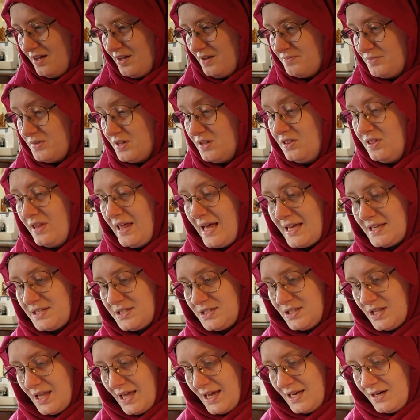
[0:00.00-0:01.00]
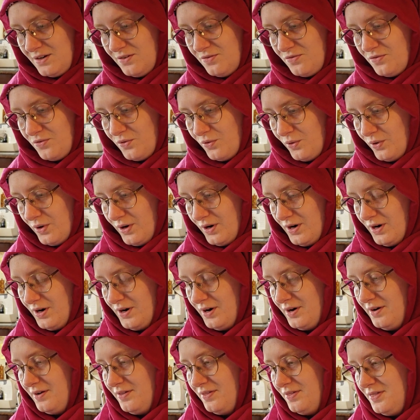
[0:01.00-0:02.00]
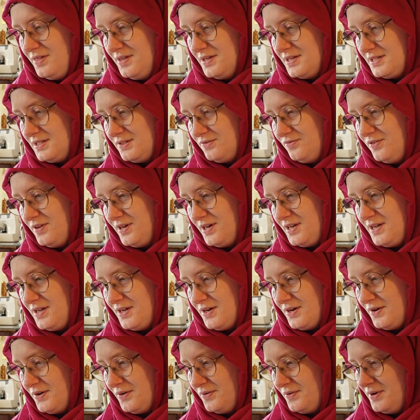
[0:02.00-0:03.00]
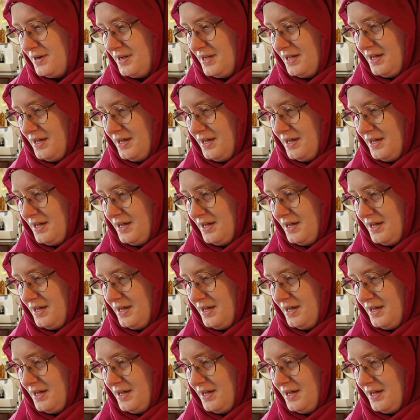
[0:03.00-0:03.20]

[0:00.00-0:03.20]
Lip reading: The last slide for this video,